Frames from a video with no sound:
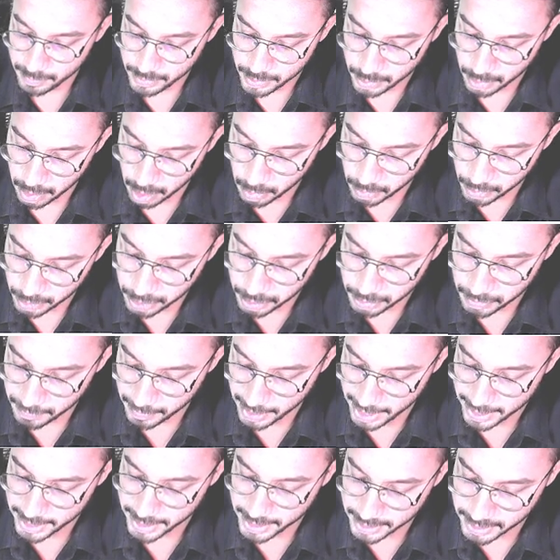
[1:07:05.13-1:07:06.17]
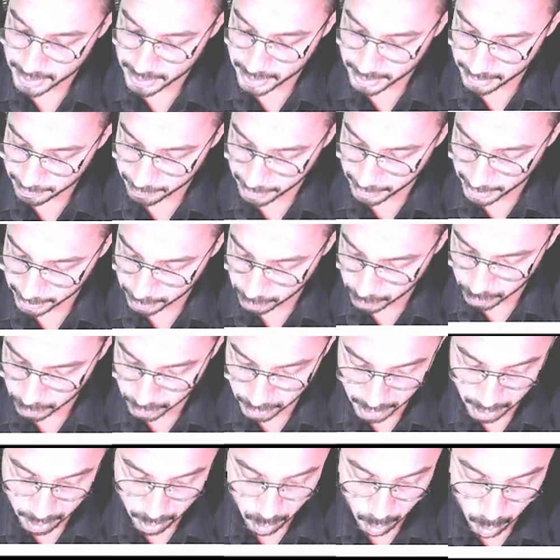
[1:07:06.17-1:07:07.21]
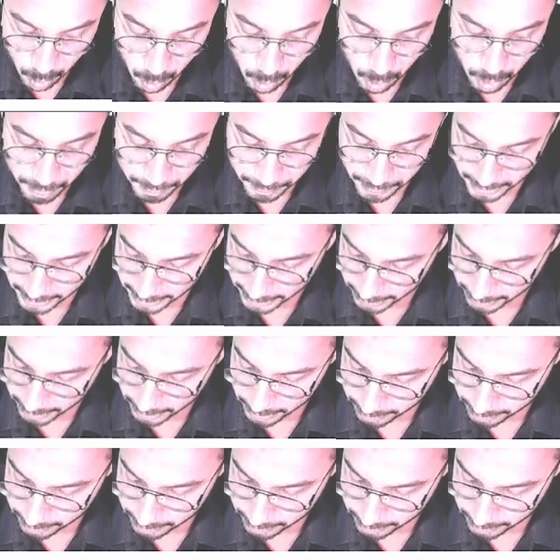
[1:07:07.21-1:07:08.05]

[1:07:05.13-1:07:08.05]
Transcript: so how do you manage? By through the home care.